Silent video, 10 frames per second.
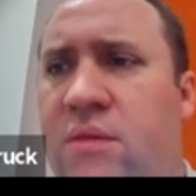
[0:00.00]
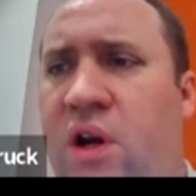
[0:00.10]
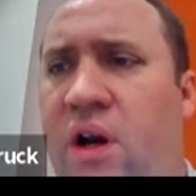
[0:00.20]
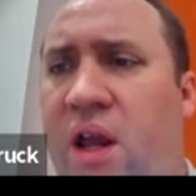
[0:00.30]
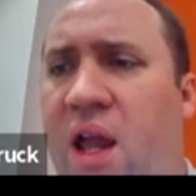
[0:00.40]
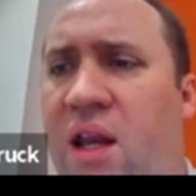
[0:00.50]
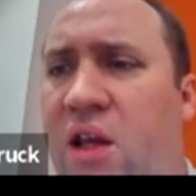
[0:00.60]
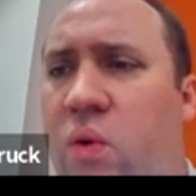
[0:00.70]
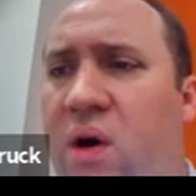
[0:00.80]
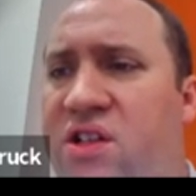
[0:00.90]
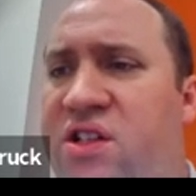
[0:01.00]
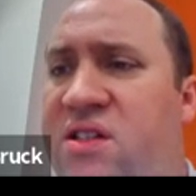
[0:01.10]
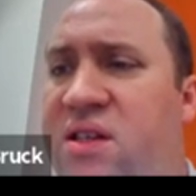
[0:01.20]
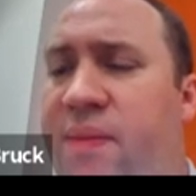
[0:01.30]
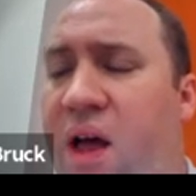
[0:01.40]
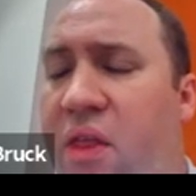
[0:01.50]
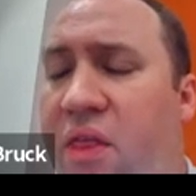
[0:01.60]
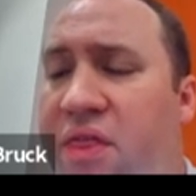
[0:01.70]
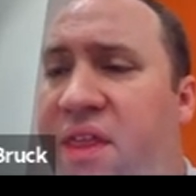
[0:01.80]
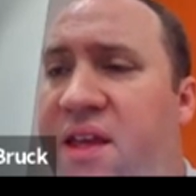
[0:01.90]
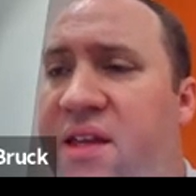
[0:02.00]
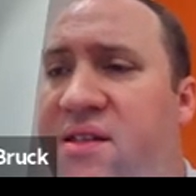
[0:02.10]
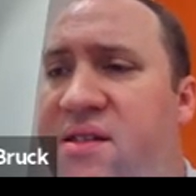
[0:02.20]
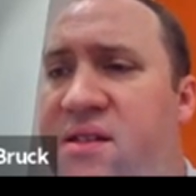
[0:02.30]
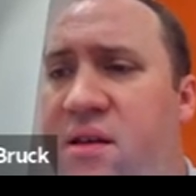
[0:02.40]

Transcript: All right, any questions about this